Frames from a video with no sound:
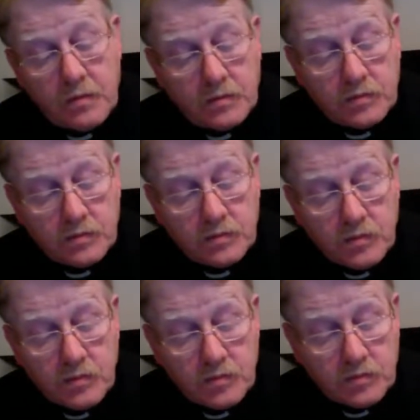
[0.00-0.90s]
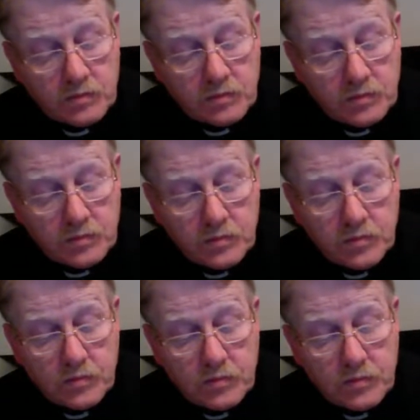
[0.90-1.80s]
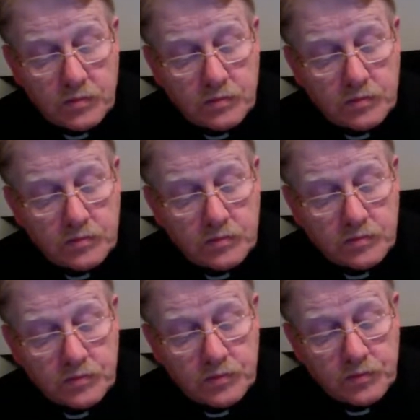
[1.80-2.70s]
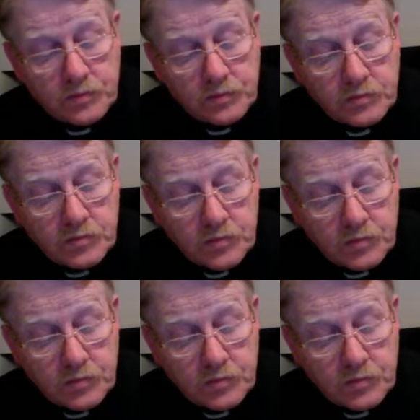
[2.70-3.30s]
Nothing is said.